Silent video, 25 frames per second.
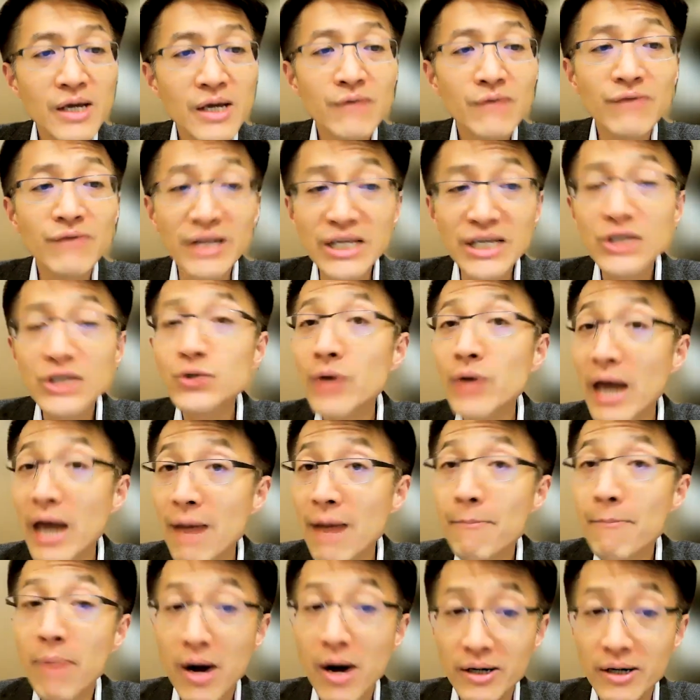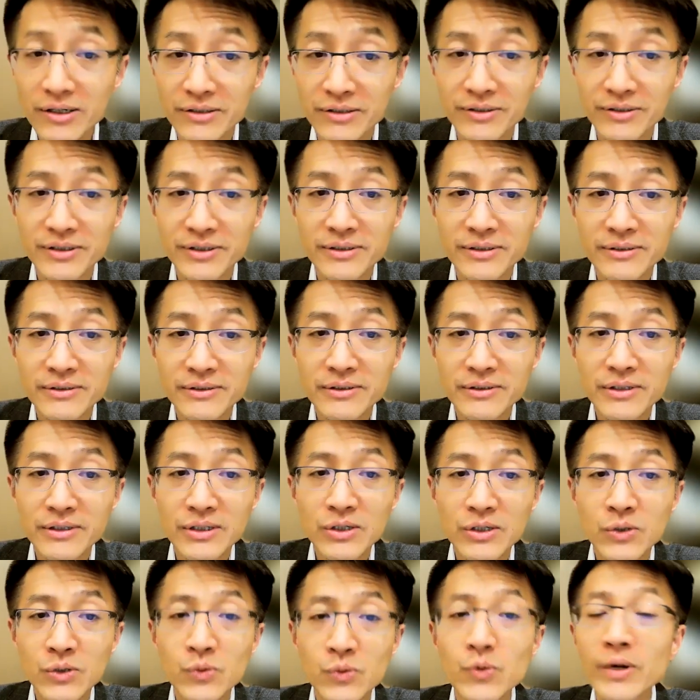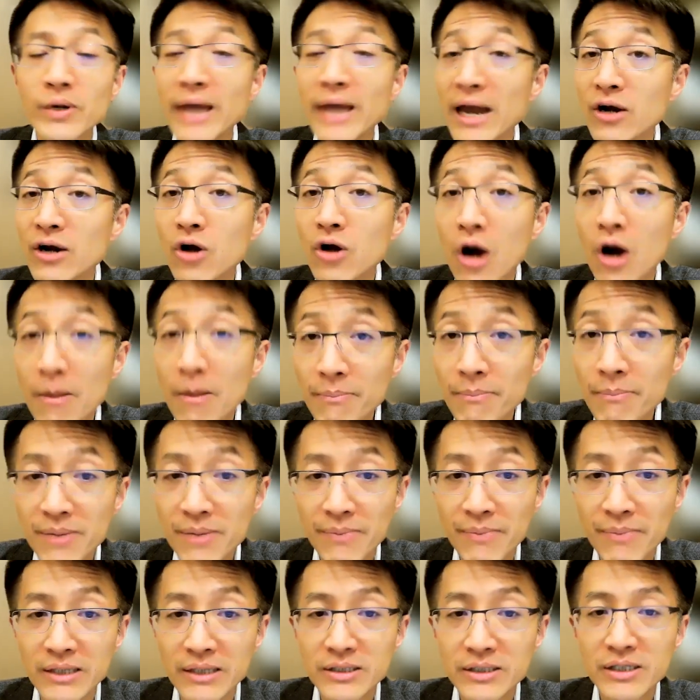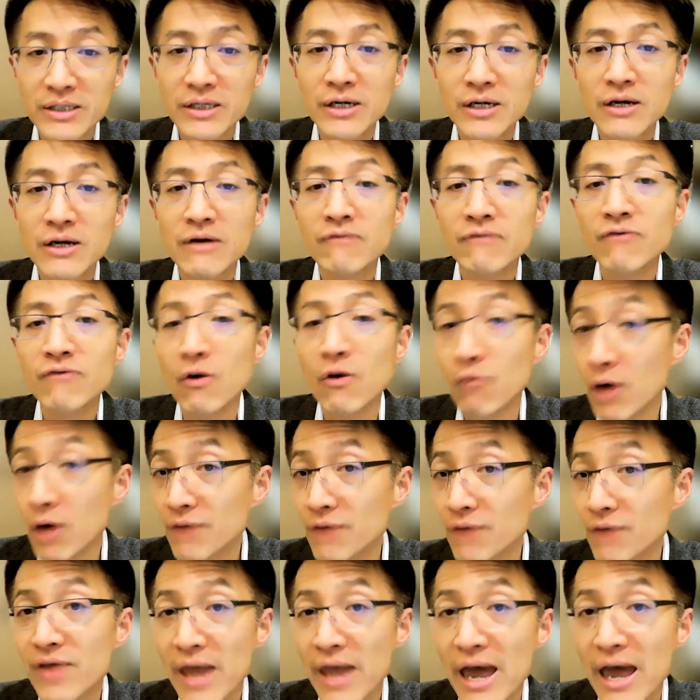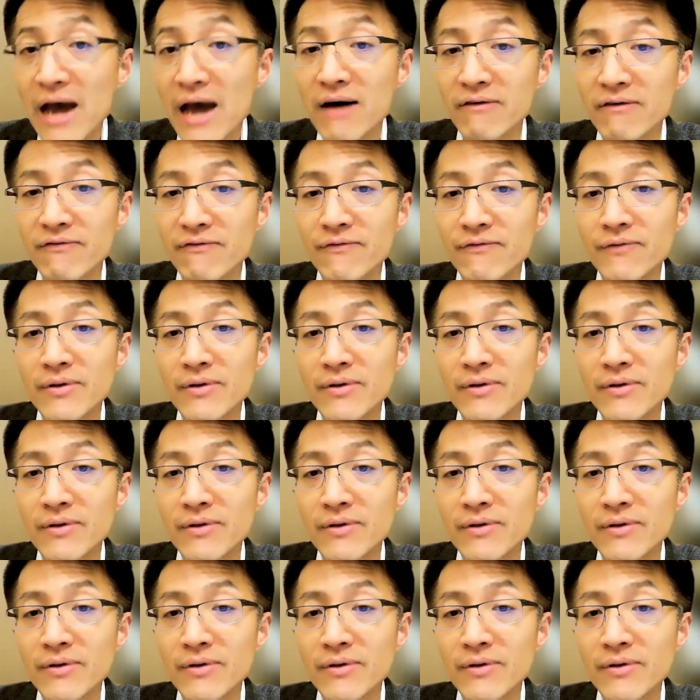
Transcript: We need to have partners who can complement for what we have